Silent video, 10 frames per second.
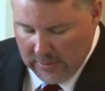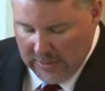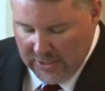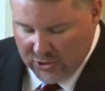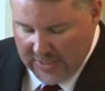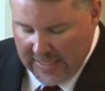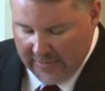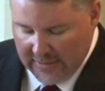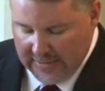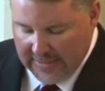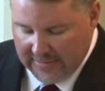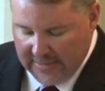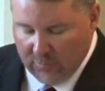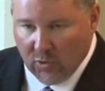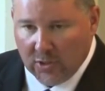Each day, the DI
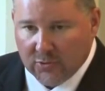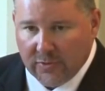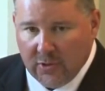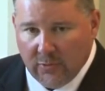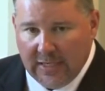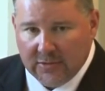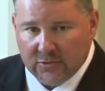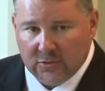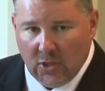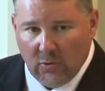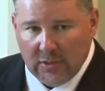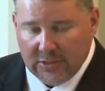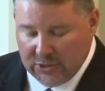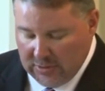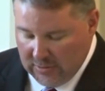team works with U.S.,
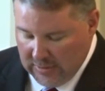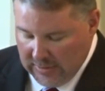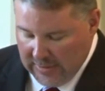coalition,